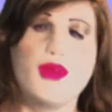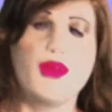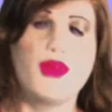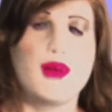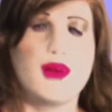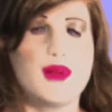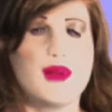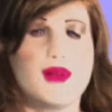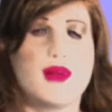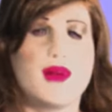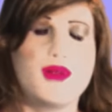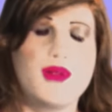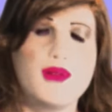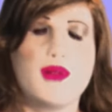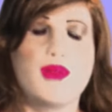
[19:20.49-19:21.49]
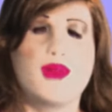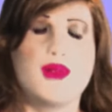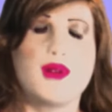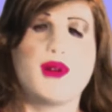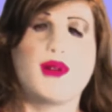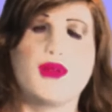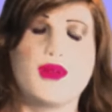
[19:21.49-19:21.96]
Well, I think they'd be
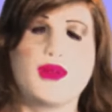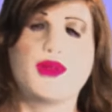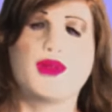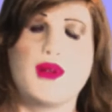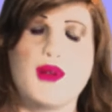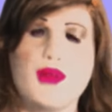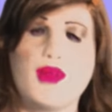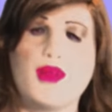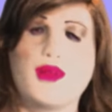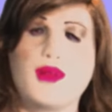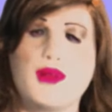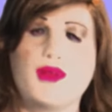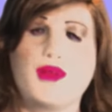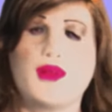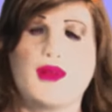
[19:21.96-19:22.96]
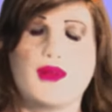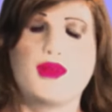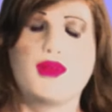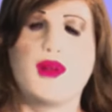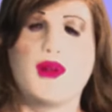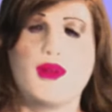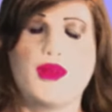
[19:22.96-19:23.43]
kind of the same. I mean,
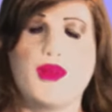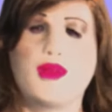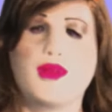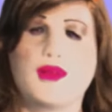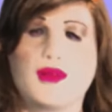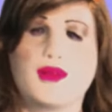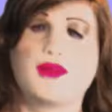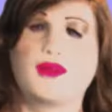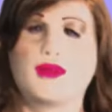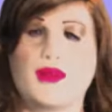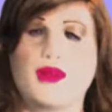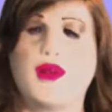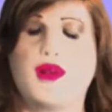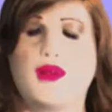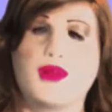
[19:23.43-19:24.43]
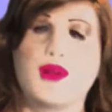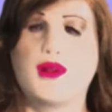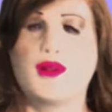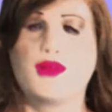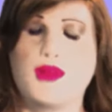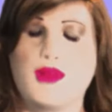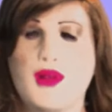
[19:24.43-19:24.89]
men and women, or men
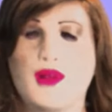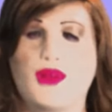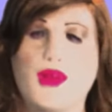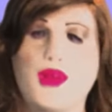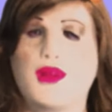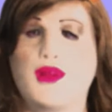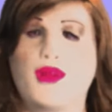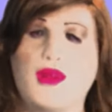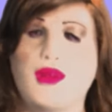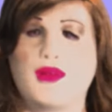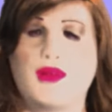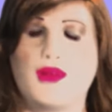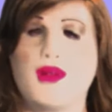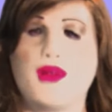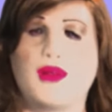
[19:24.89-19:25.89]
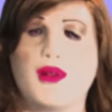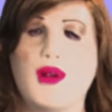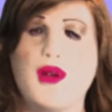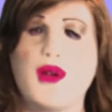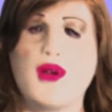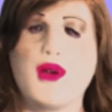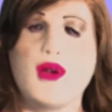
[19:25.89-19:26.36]
and women and women, or whatever.
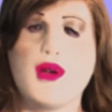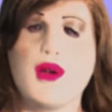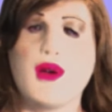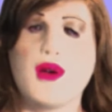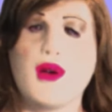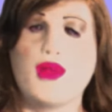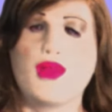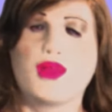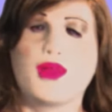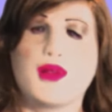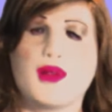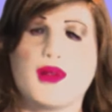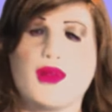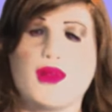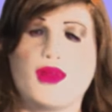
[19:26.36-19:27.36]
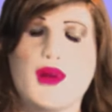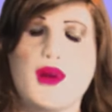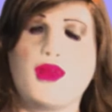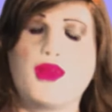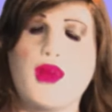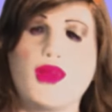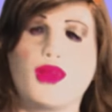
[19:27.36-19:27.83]
But part
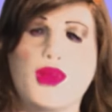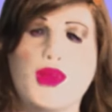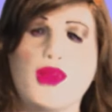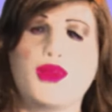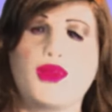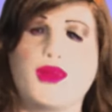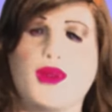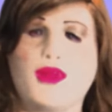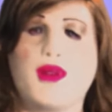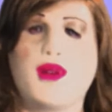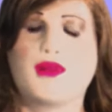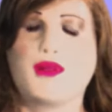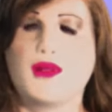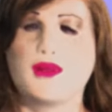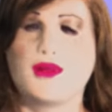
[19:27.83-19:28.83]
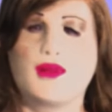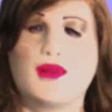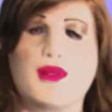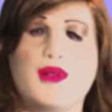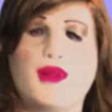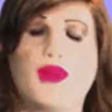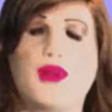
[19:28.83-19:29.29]
of my premise was the fact that
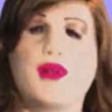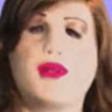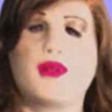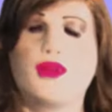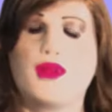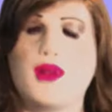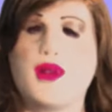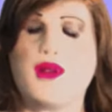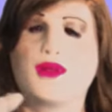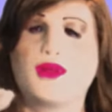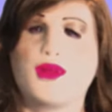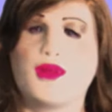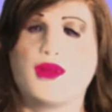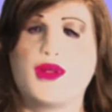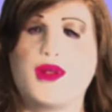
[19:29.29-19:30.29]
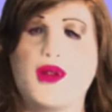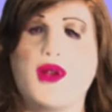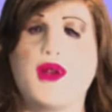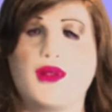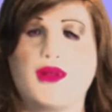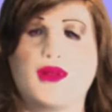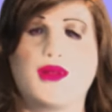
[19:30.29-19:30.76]
the way that men had sort of
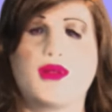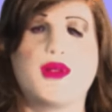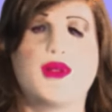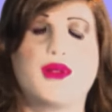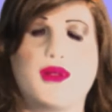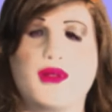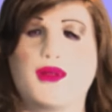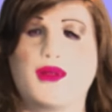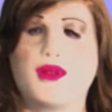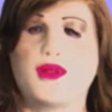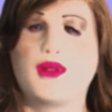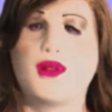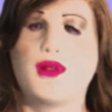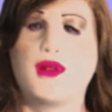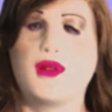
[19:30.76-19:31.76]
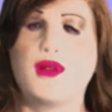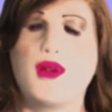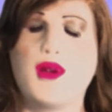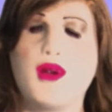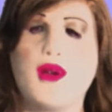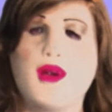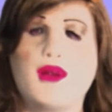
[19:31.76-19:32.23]
changed in this society,
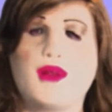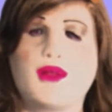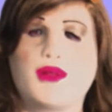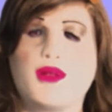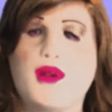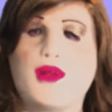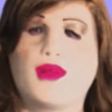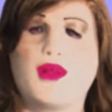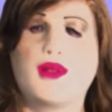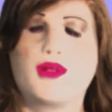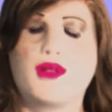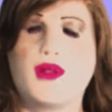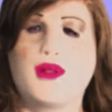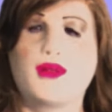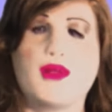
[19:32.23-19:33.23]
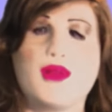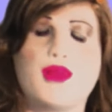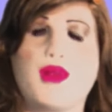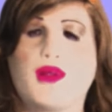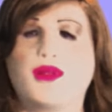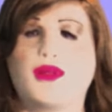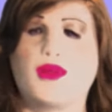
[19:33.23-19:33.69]
and so that might change the
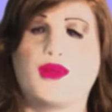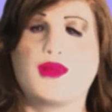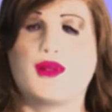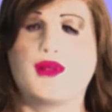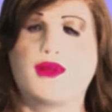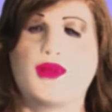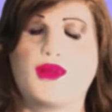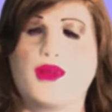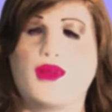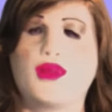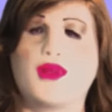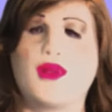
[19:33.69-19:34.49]
balance of relationships.